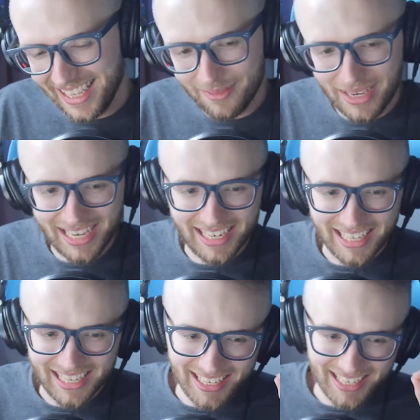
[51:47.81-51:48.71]
and man,
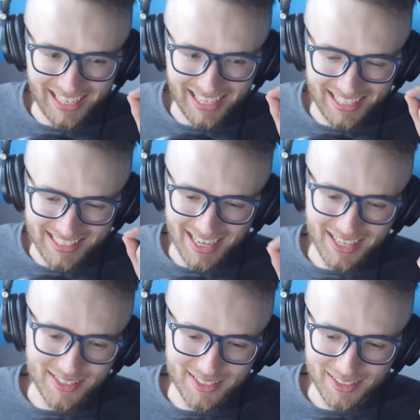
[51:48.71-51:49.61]
he he
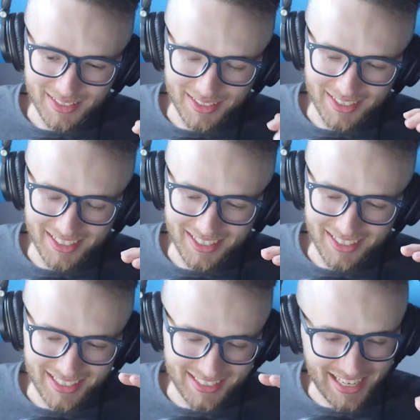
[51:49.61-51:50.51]
says
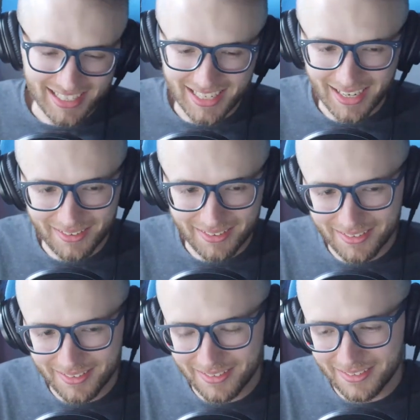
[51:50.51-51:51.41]
he sat down
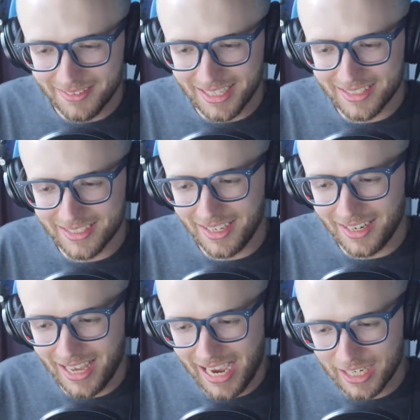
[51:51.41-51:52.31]
and he
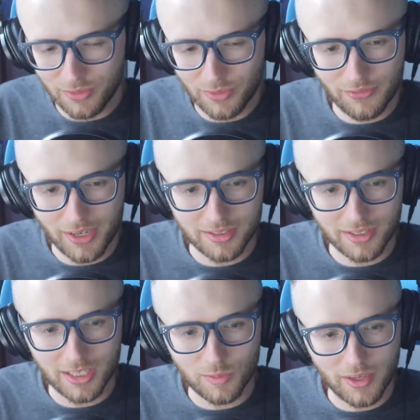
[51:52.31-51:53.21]
said, "Action VFX
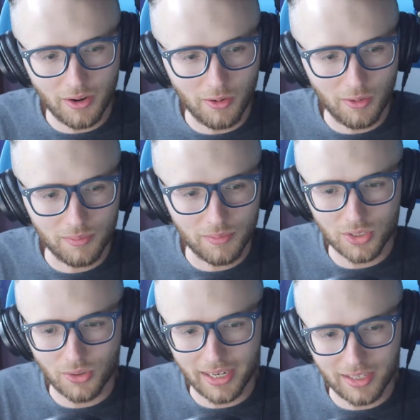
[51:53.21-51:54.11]
gets me home
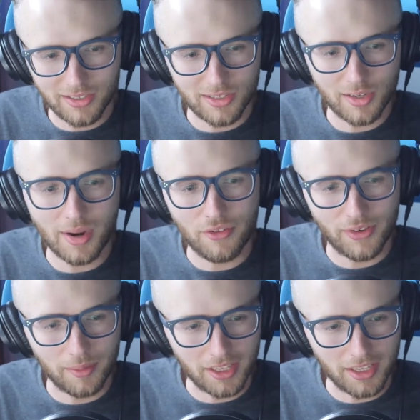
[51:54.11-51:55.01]
so I can see my
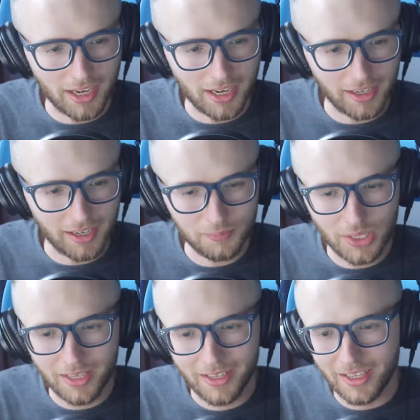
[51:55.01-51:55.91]
family at night."
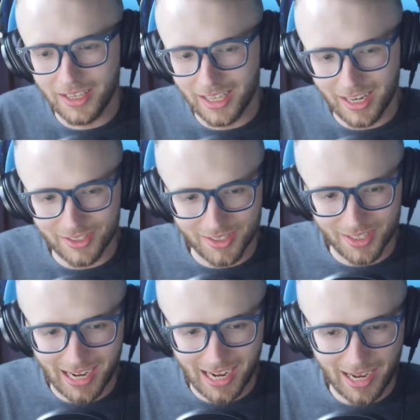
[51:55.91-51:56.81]
And I
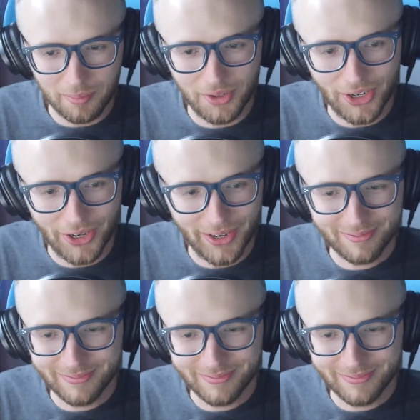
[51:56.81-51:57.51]
said, "I'm done."